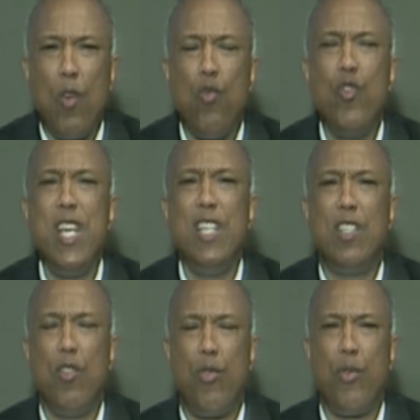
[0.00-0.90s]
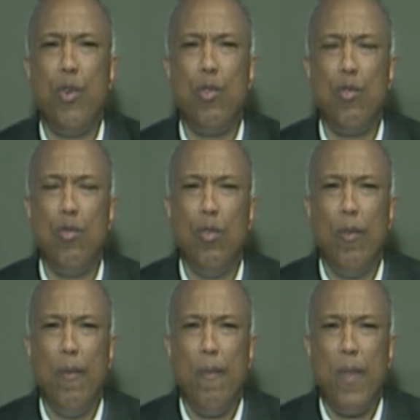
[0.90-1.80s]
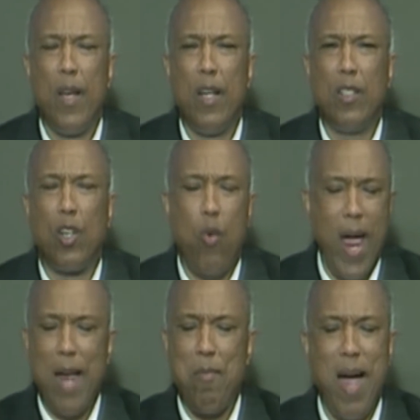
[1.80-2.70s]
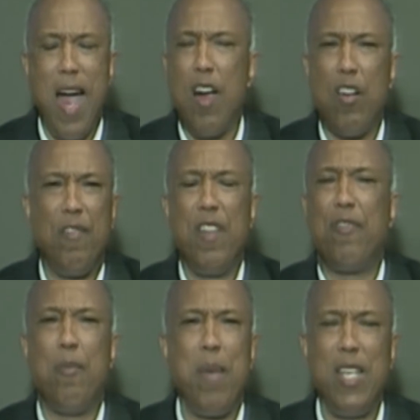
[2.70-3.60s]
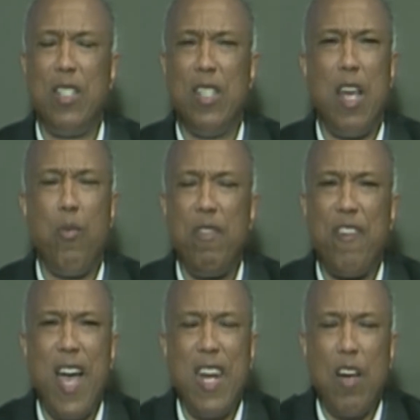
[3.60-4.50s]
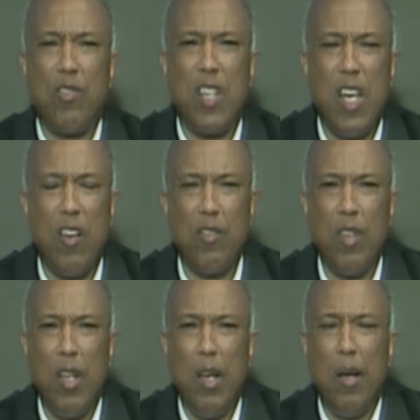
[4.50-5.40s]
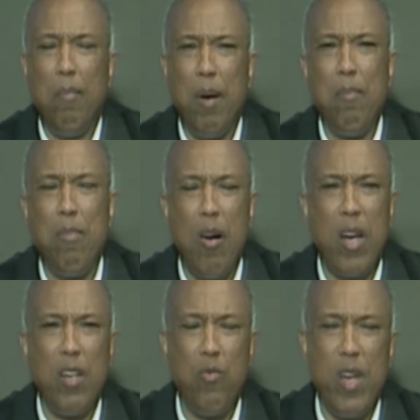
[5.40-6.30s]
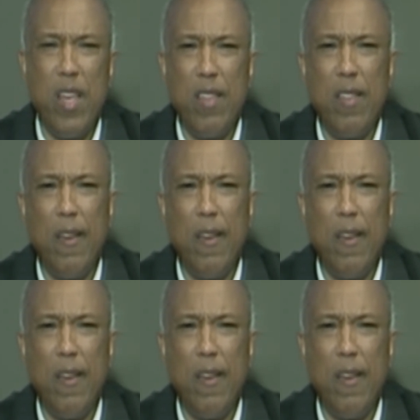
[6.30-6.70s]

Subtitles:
reason through the quagmire of information that we find ourselves bombarded with.